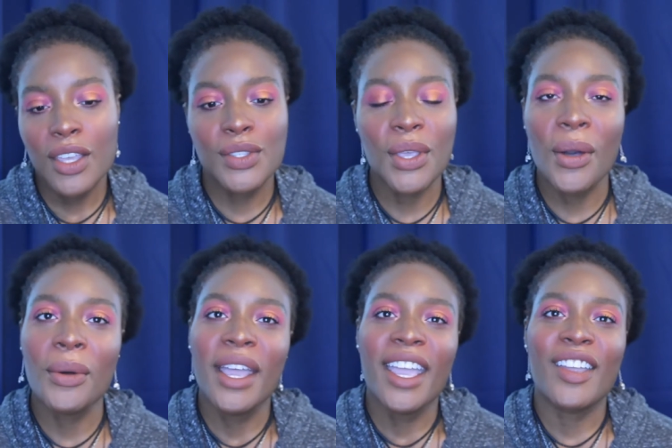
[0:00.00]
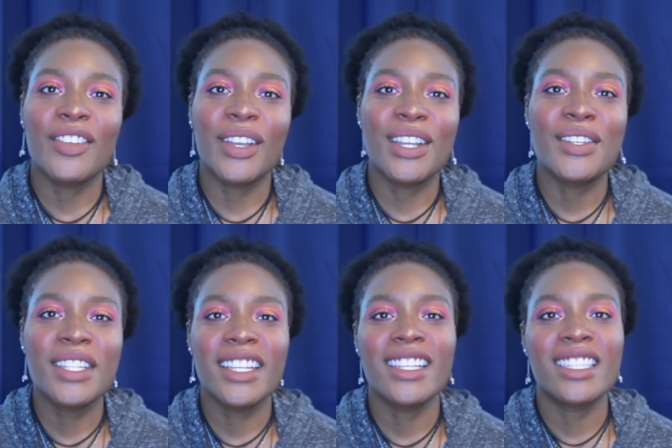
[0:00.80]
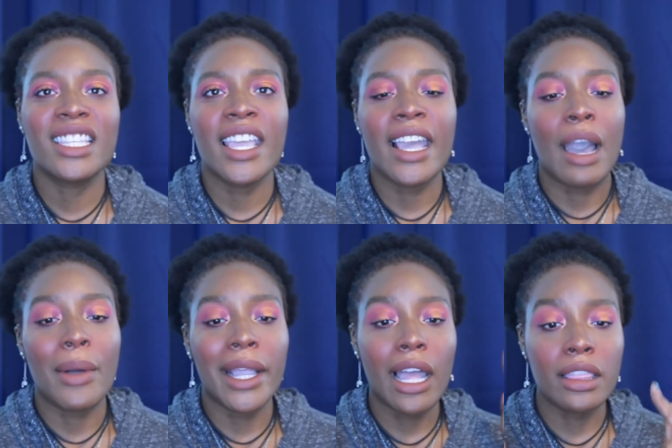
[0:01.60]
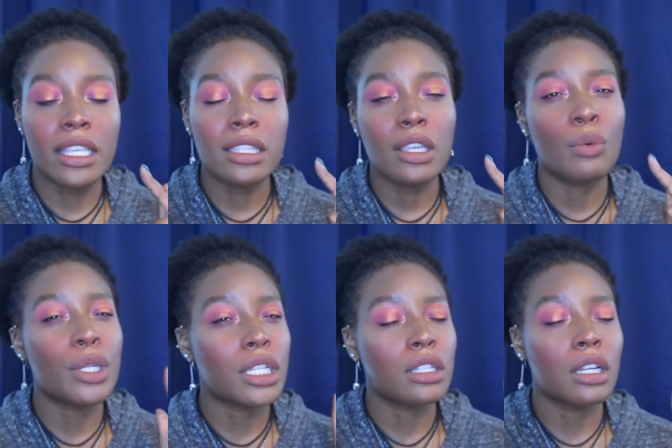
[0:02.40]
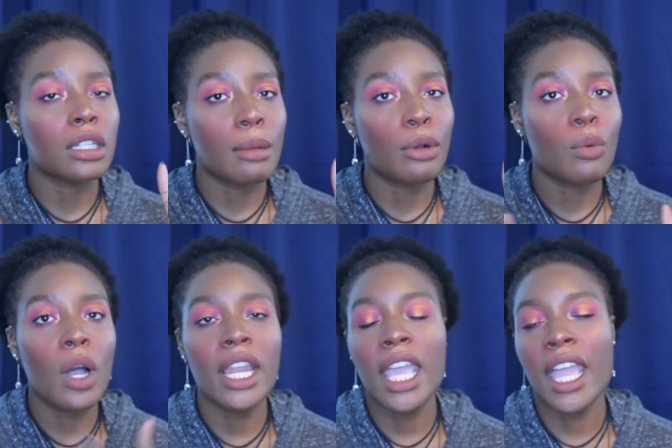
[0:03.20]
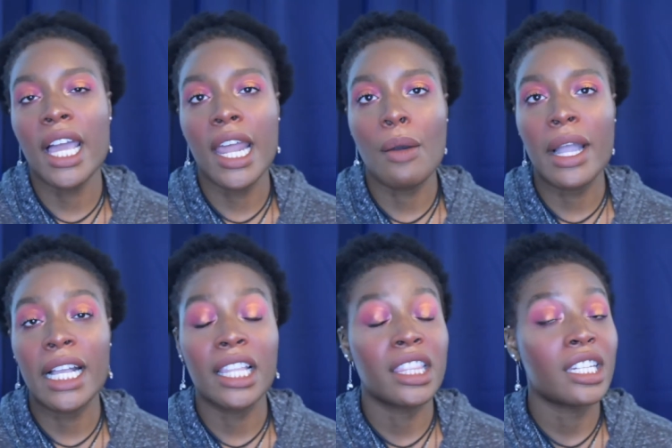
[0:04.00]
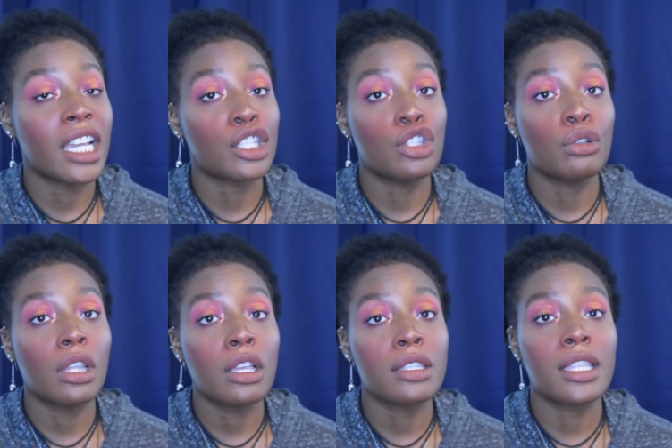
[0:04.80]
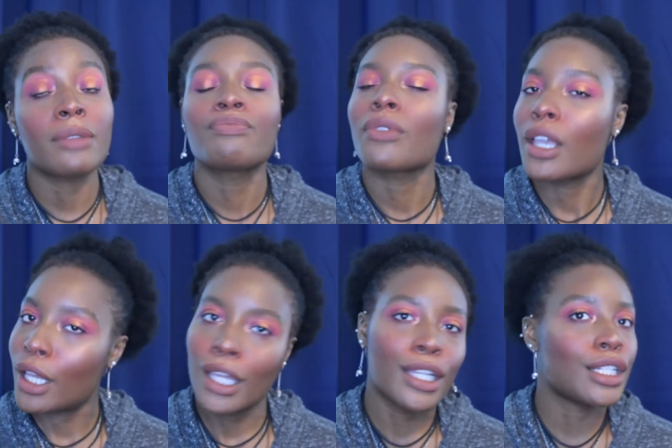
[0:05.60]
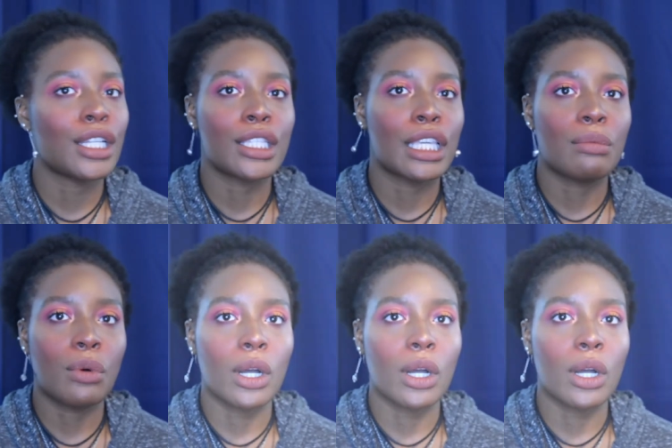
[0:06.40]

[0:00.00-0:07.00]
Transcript: so if you're interested in seeing how I got this look, which is look number one, and how I got the next two looks, then just keep